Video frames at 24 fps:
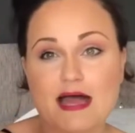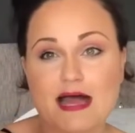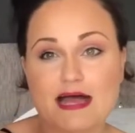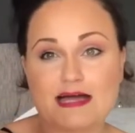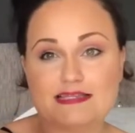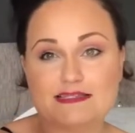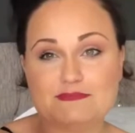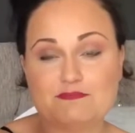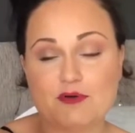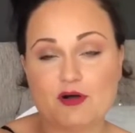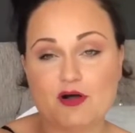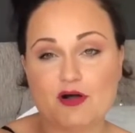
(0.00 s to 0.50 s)

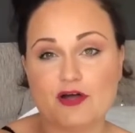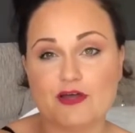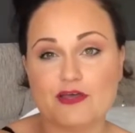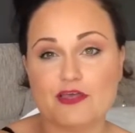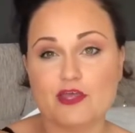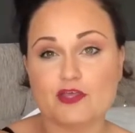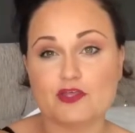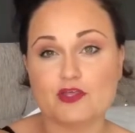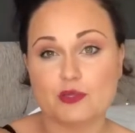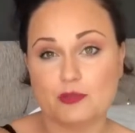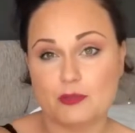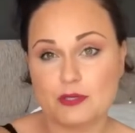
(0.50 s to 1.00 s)
and buy
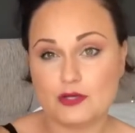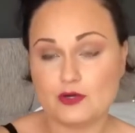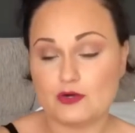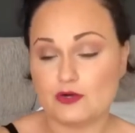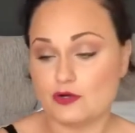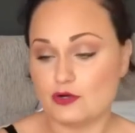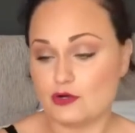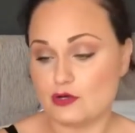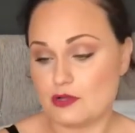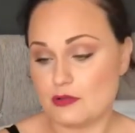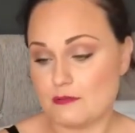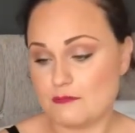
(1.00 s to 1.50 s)

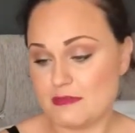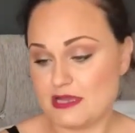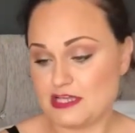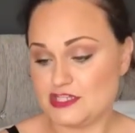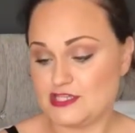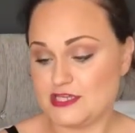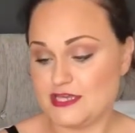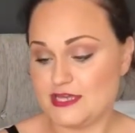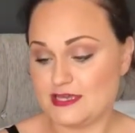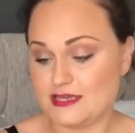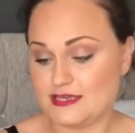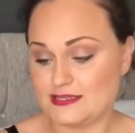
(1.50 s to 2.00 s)
Unicorn
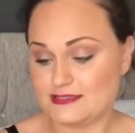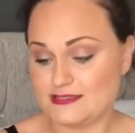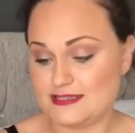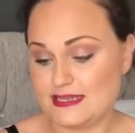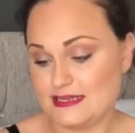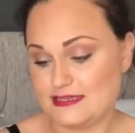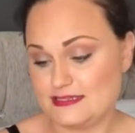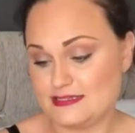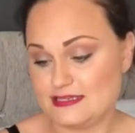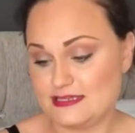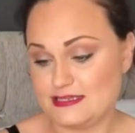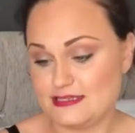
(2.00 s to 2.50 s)
Magic
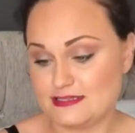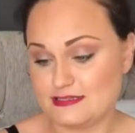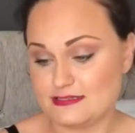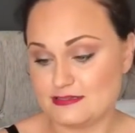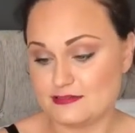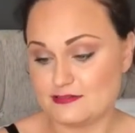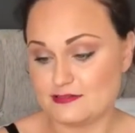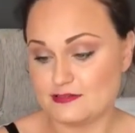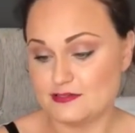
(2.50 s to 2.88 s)
scented